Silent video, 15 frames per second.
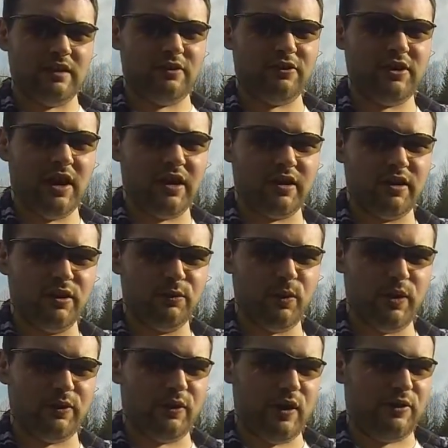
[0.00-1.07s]
stuck with
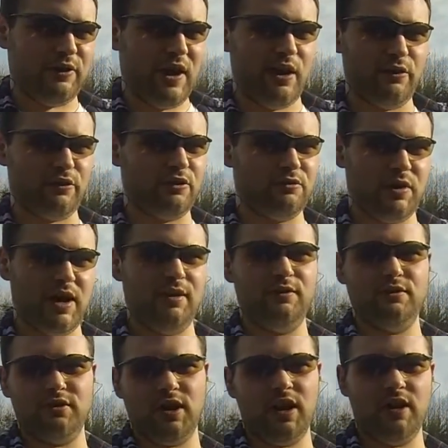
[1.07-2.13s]
1,000 rounds
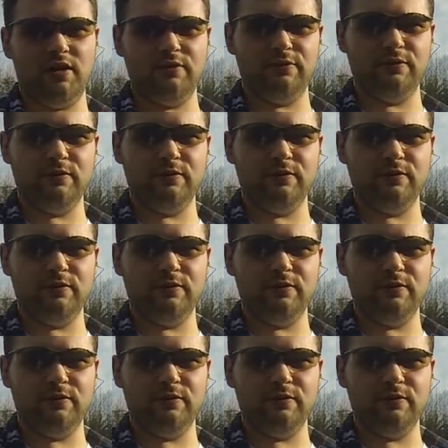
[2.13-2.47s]
of